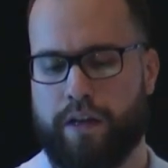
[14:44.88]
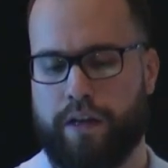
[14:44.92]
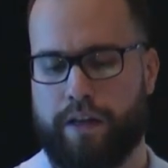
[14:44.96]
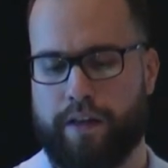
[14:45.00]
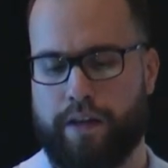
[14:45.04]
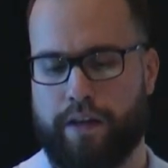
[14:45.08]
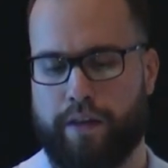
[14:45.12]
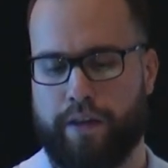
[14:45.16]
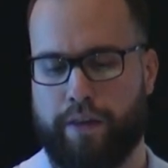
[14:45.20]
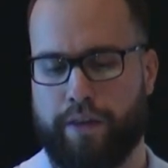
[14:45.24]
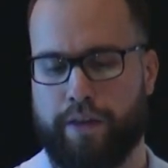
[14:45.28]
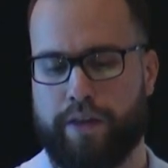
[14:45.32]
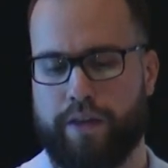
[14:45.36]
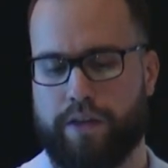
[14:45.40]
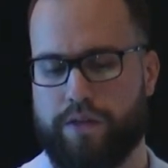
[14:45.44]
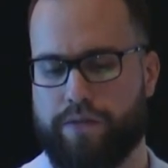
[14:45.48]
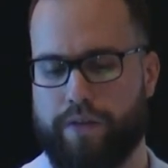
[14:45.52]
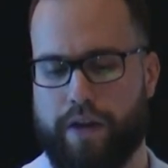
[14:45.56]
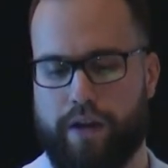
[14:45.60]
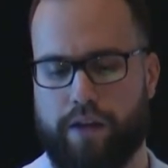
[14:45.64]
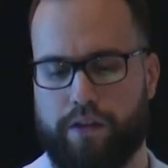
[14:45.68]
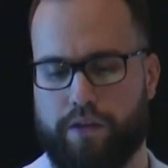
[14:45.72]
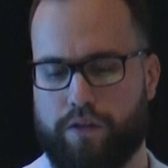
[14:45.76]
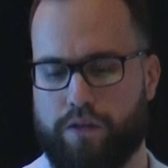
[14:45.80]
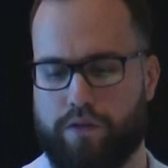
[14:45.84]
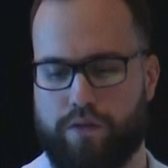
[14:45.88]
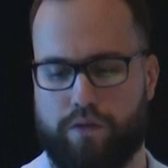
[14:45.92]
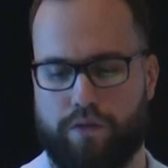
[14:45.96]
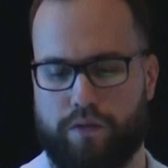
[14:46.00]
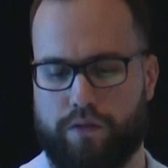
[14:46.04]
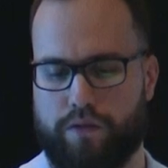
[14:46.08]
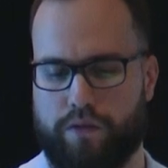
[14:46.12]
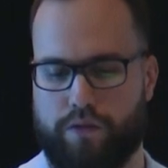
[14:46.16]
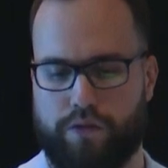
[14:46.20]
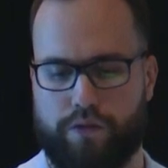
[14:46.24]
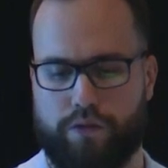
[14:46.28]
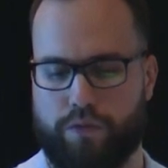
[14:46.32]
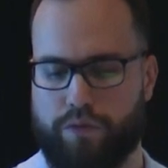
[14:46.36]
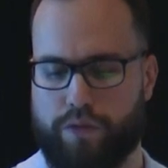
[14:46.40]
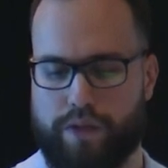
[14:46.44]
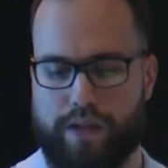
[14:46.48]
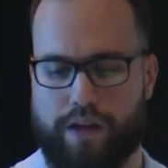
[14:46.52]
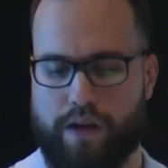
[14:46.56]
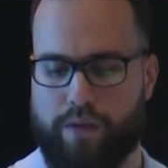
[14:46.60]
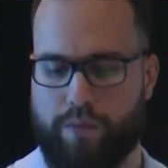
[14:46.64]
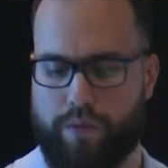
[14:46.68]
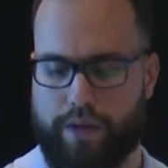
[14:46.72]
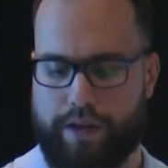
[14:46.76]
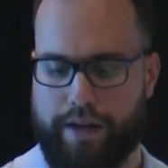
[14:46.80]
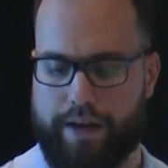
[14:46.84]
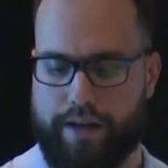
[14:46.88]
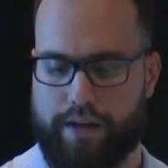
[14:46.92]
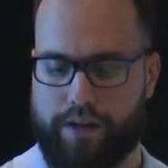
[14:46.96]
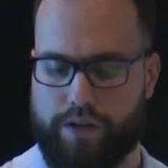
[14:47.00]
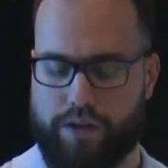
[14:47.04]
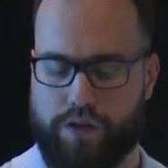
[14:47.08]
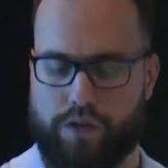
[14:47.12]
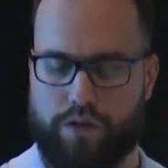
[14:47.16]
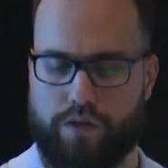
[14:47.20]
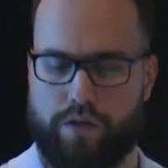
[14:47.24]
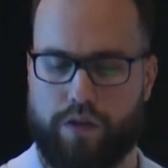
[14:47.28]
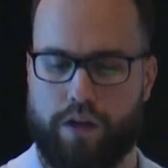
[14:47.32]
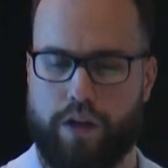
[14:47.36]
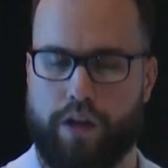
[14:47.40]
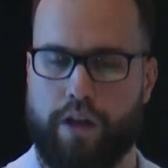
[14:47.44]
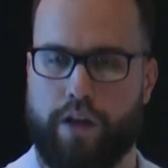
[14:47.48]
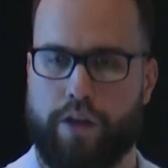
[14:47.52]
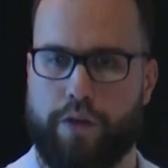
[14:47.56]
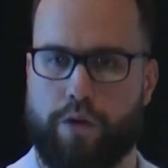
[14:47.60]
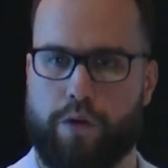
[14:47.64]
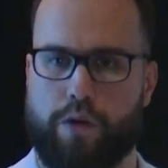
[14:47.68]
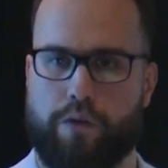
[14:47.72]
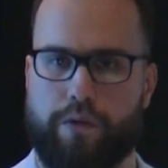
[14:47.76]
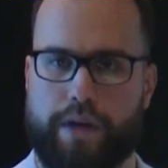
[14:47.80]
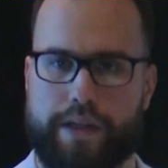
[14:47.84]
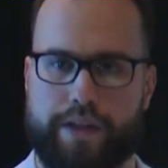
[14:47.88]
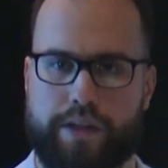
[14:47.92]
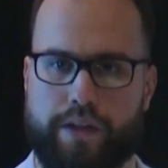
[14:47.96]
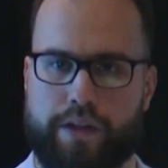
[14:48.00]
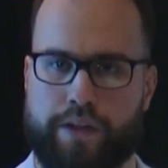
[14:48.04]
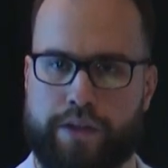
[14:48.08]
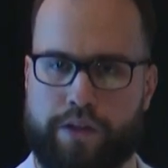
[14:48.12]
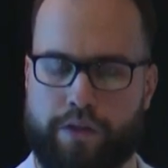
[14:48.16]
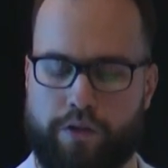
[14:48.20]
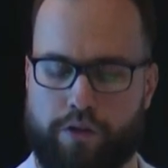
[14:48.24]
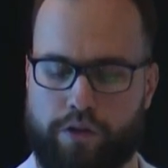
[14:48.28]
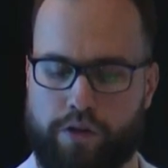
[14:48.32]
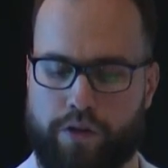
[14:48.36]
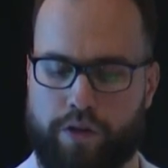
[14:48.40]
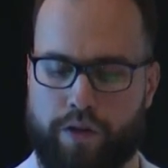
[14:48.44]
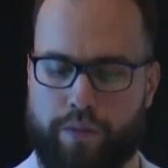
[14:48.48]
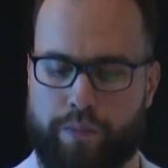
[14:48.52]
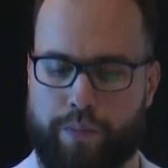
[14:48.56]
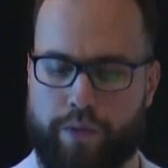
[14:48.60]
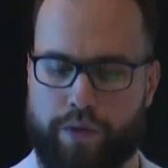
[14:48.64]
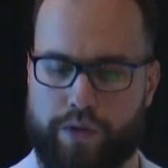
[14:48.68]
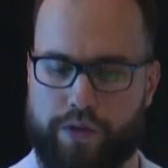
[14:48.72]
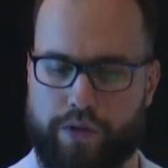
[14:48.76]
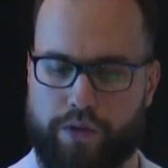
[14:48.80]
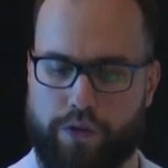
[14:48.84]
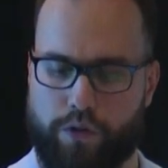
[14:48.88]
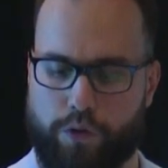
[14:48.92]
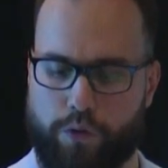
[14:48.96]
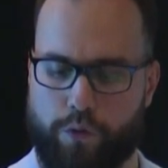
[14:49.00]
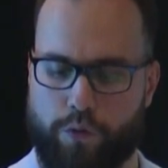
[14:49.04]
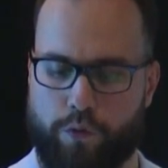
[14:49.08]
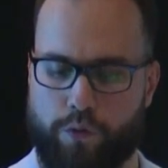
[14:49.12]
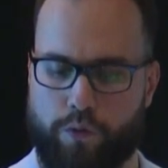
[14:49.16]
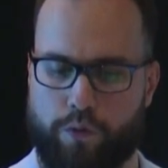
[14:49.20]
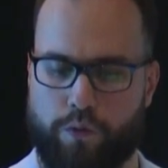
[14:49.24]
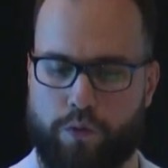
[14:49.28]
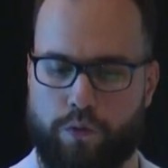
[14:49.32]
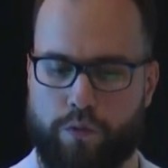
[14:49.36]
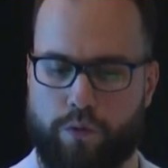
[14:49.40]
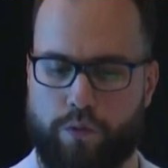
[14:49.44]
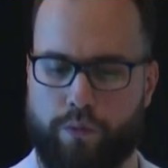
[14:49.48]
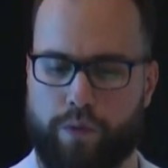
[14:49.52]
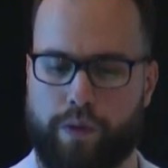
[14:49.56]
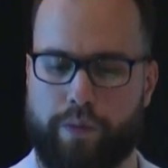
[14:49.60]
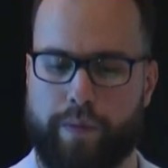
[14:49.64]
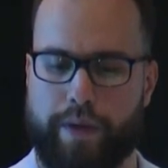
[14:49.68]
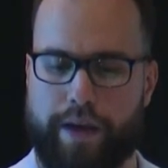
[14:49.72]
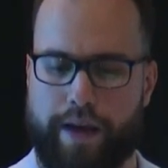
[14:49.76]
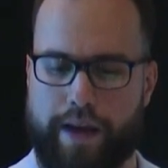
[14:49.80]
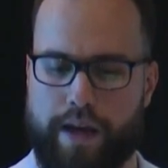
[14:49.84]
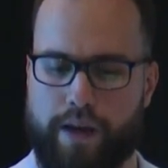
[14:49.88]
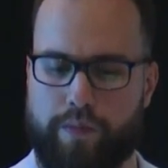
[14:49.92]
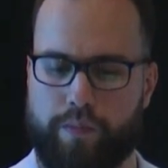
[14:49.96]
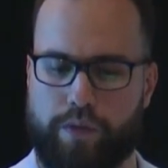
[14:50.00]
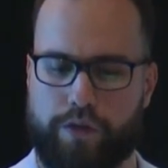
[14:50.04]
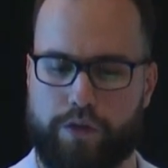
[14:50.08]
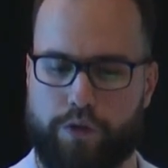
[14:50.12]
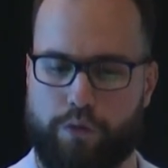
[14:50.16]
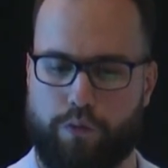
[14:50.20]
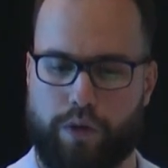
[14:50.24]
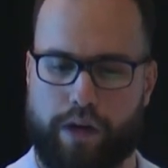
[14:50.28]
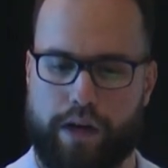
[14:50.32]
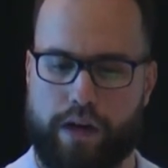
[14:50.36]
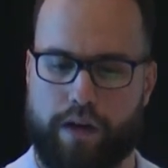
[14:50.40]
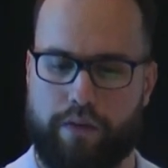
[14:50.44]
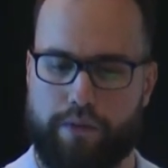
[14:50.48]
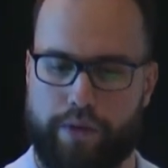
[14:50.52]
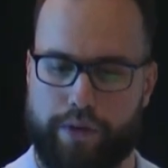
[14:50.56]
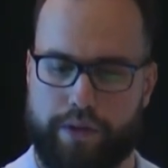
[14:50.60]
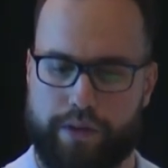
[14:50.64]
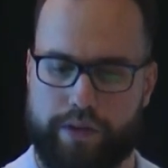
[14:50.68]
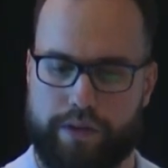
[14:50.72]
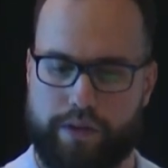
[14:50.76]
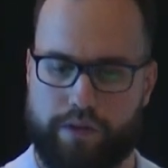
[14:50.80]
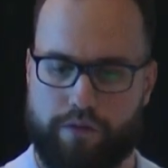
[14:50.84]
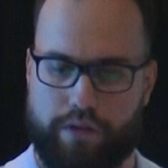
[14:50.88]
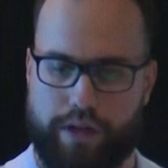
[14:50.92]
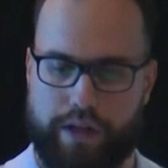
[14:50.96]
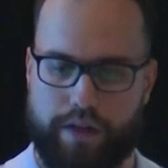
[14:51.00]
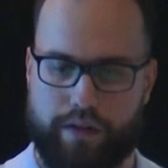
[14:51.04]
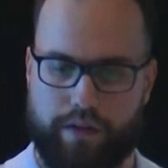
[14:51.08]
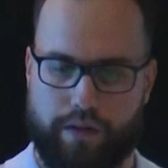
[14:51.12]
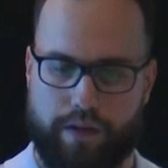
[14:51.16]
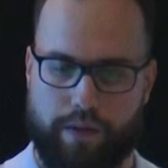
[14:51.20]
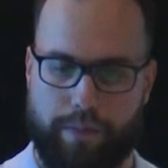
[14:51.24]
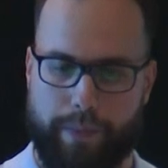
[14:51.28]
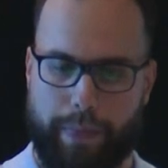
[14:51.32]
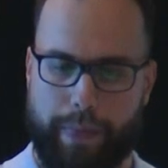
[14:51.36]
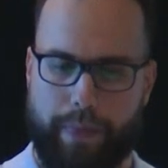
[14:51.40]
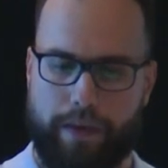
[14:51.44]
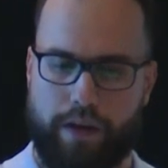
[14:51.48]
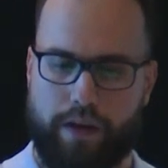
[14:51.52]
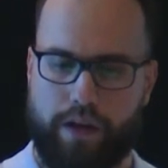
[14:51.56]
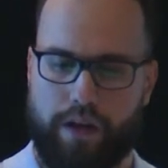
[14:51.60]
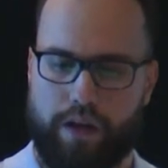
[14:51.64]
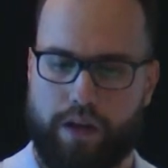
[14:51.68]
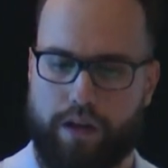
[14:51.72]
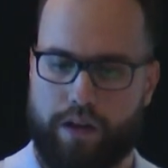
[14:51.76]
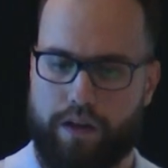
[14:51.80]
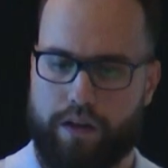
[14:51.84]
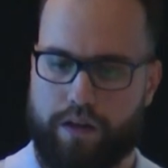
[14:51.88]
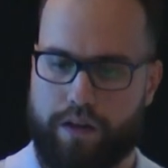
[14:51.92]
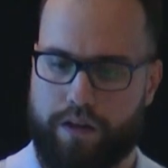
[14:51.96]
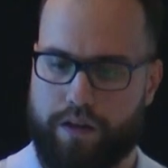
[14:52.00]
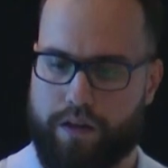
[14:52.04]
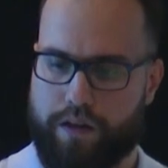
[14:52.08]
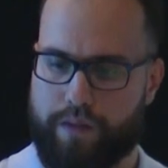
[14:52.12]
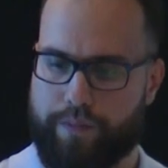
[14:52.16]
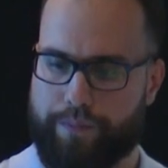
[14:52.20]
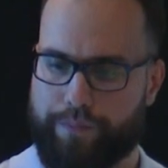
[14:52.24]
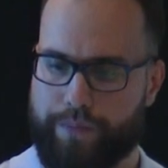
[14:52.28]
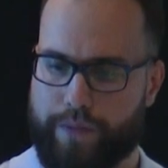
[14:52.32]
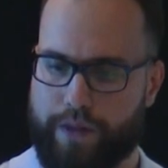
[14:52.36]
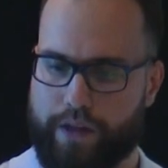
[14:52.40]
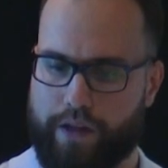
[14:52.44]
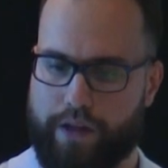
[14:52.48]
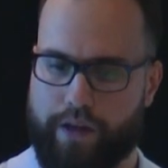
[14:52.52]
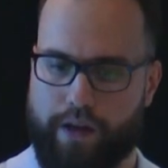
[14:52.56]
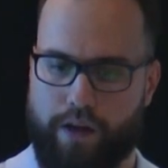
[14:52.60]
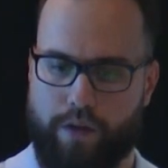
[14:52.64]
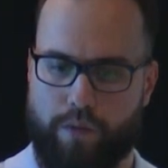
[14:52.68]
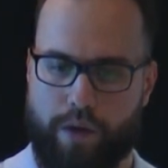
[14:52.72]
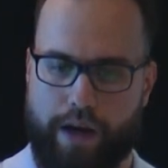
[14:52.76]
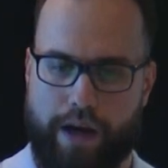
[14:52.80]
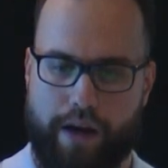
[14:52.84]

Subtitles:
this value to someone else. So the requester is the only person who will be able to recover this, right? Here we have